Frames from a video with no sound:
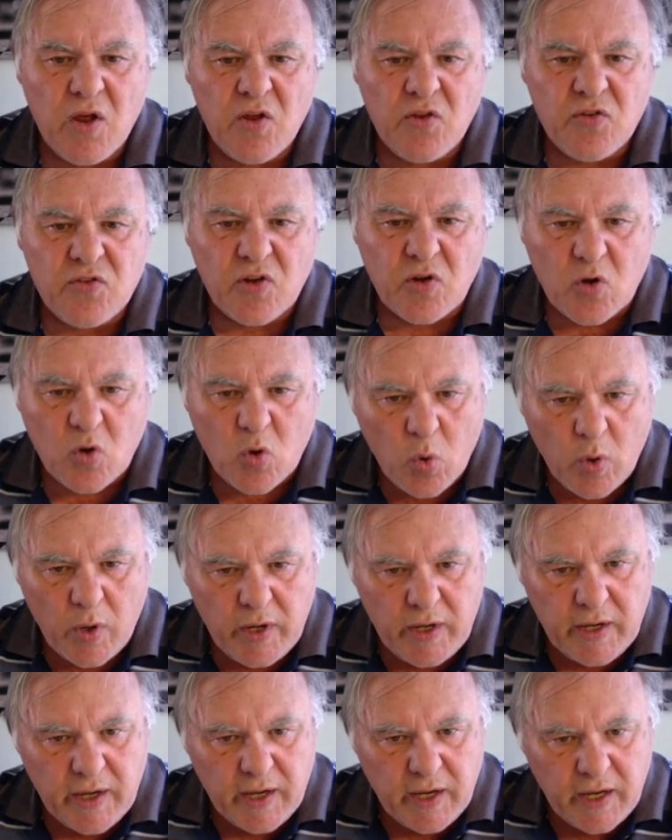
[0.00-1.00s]
So
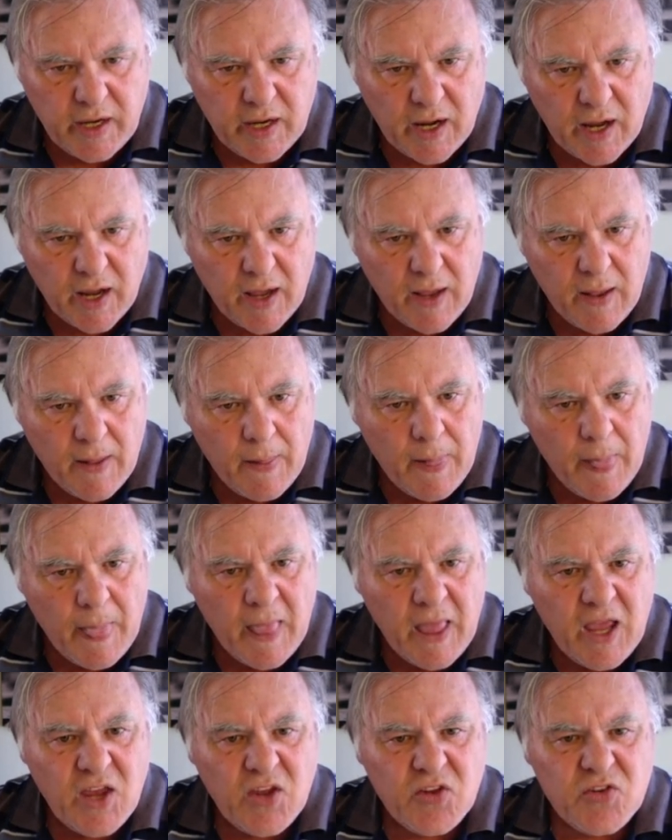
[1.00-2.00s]
queen here
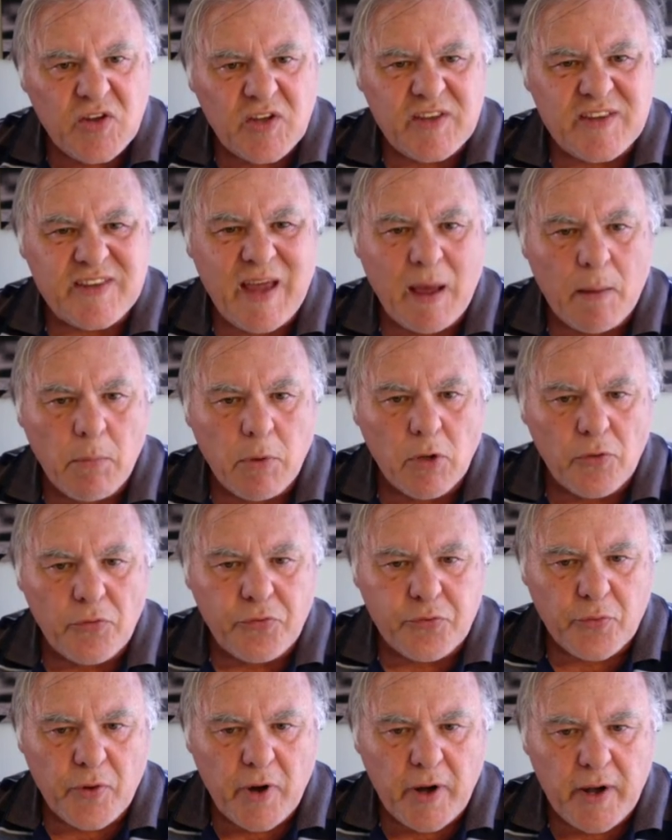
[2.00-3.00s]
is a double
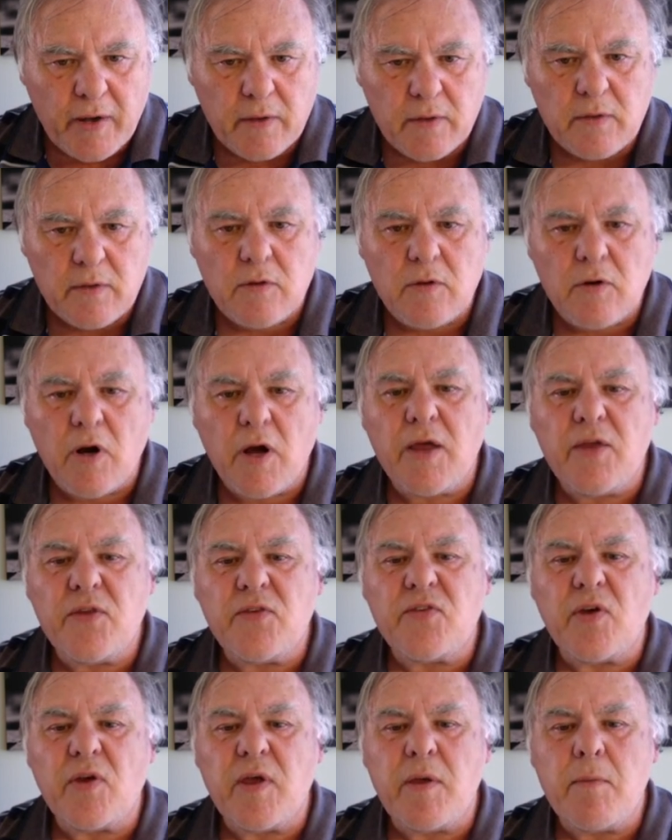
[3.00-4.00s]
threat, right?
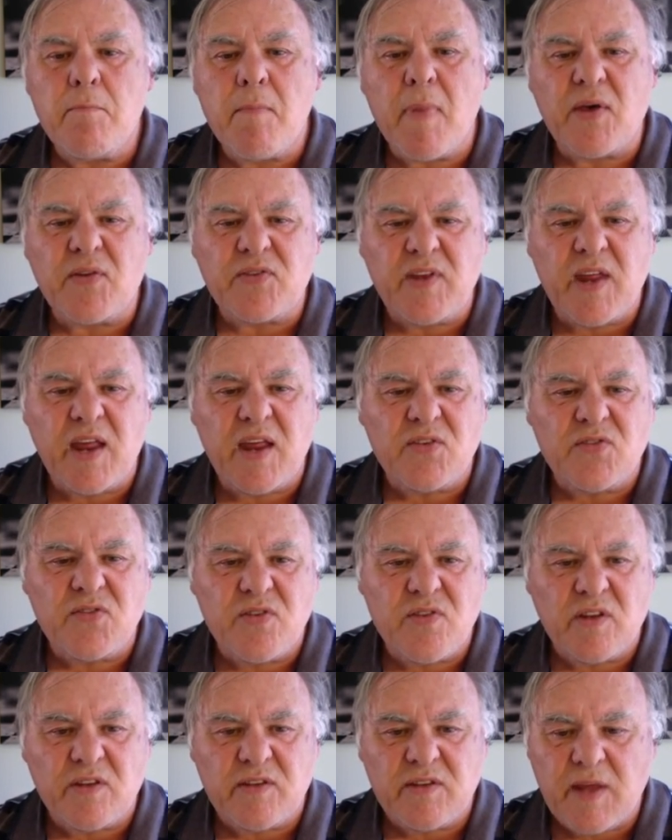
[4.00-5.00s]
So he must answer
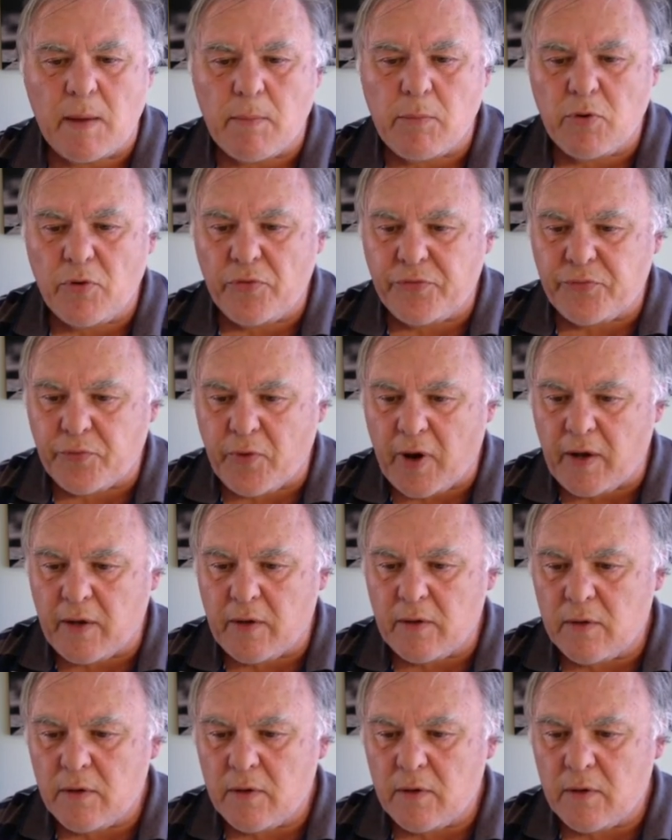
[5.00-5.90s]
the double threat.